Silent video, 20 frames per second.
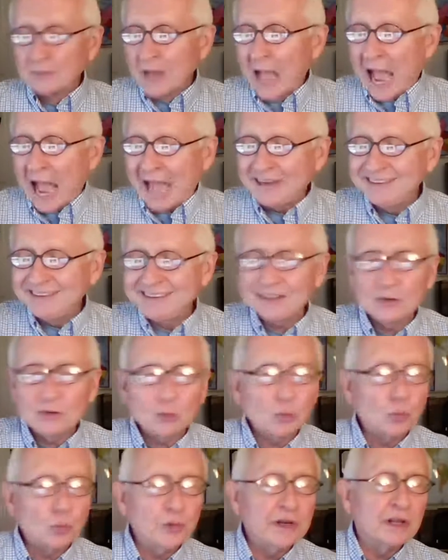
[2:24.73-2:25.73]
I didn't
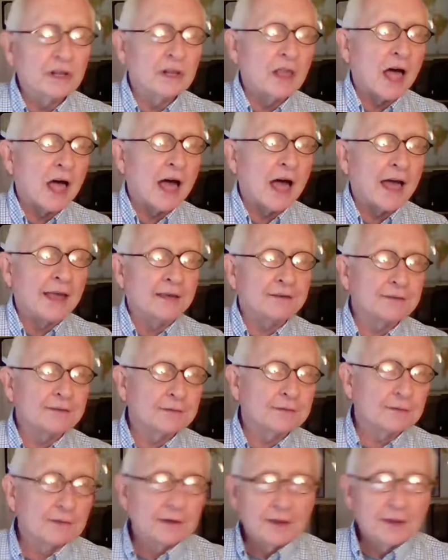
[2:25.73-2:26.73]

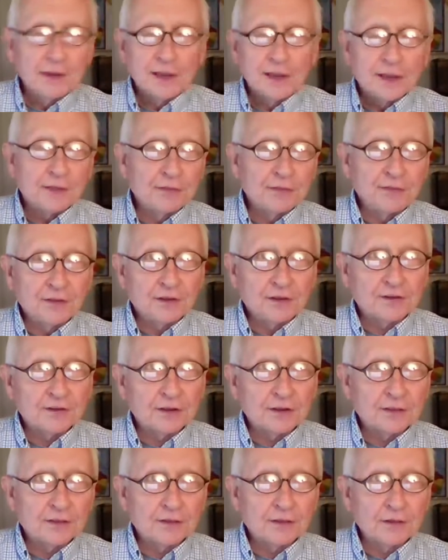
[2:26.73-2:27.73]
realize that
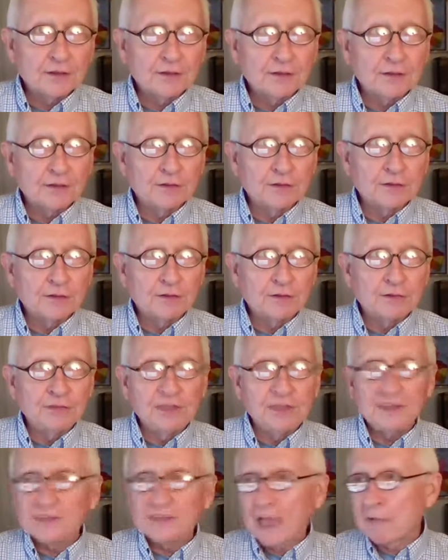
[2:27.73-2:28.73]

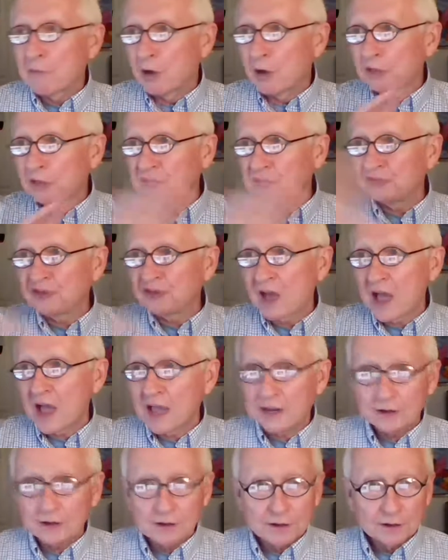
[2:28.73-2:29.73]
these have all this
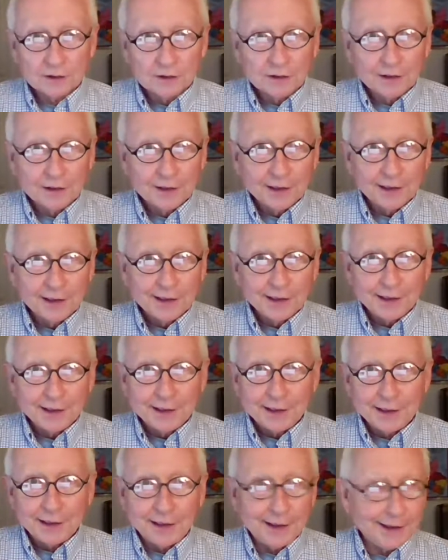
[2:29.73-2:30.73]
shine.
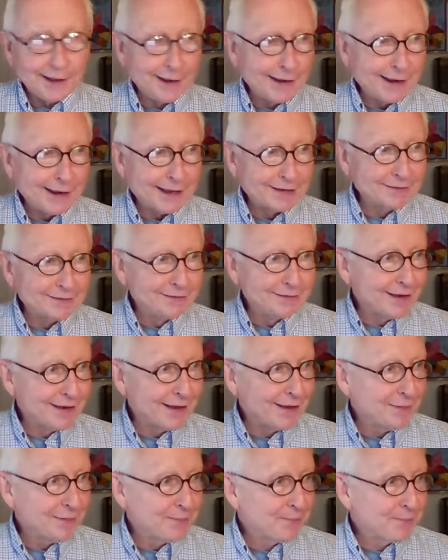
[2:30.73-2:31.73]

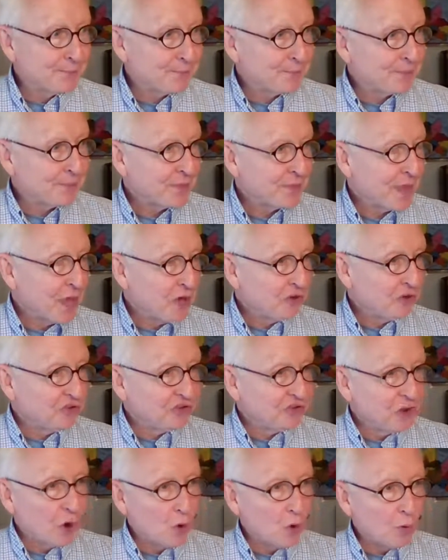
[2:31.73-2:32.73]
And
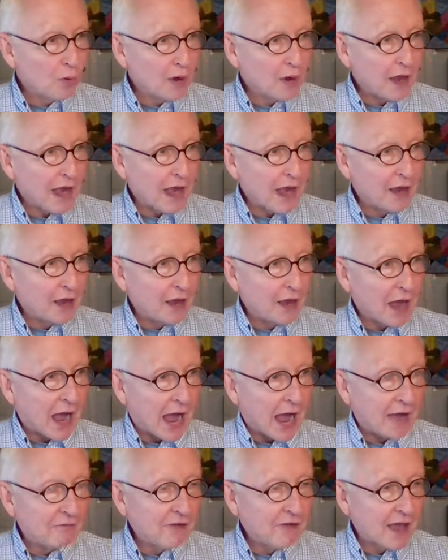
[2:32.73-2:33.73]
so
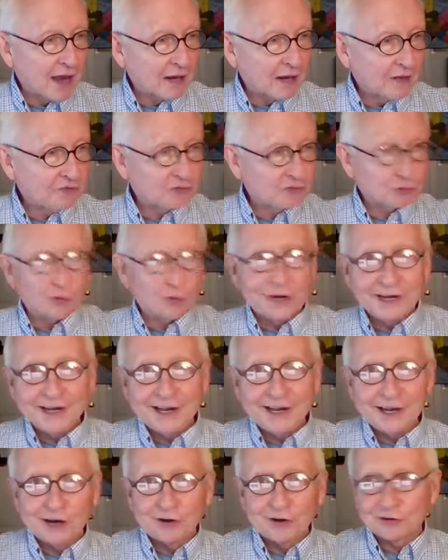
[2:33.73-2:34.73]
I've got a screen
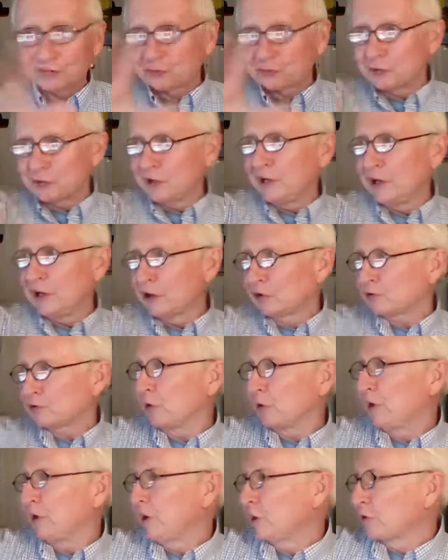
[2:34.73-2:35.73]
here, a screen here, a
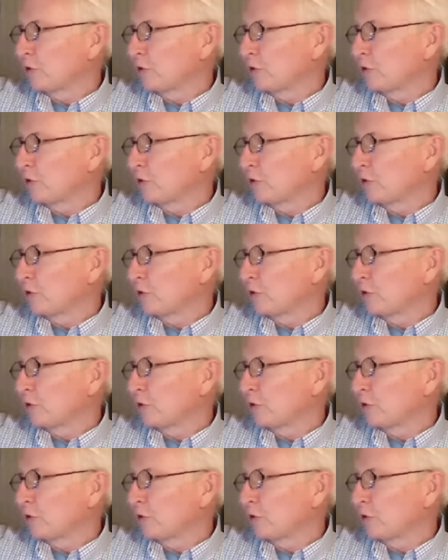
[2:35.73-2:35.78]
screen here, a